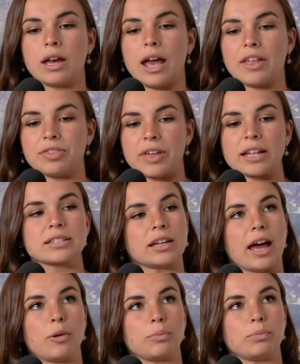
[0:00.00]
and that's going
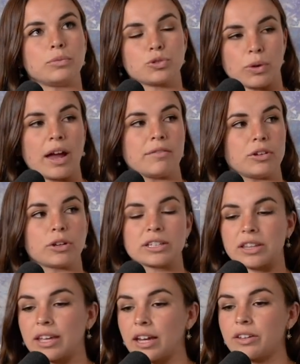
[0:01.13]
to help drive you, because
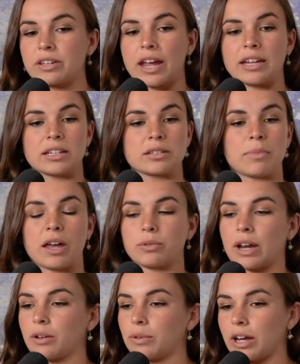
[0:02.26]
at the end of the day, it doesn't matter
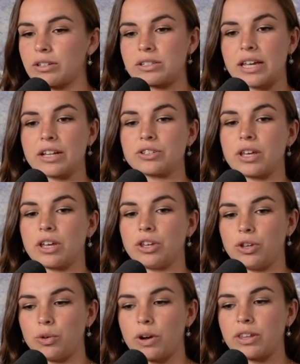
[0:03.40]
what anyone else thinks.
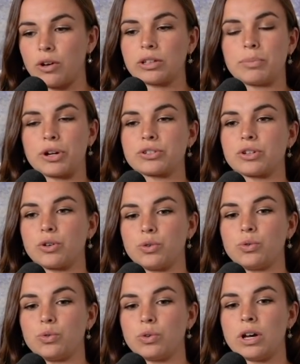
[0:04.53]
You are the only person
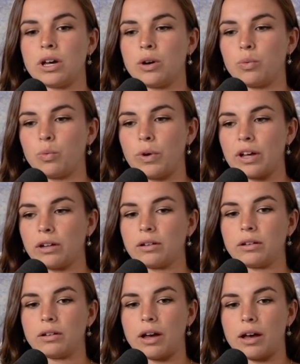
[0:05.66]
who
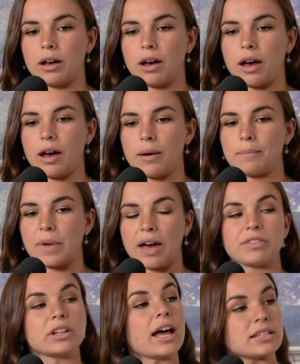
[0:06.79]
will
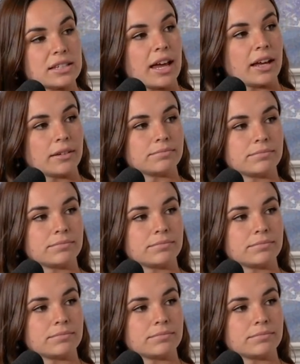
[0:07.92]
have the last say.